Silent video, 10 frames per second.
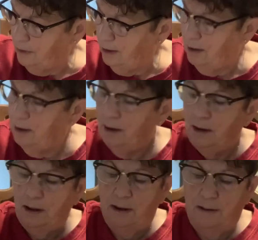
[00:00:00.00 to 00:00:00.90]

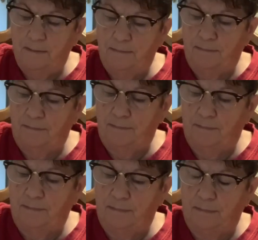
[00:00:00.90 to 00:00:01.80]

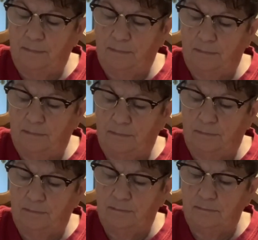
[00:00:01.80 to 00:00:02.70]

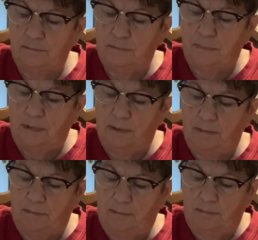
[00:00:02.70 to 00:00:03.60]
No one is speaking in this clip.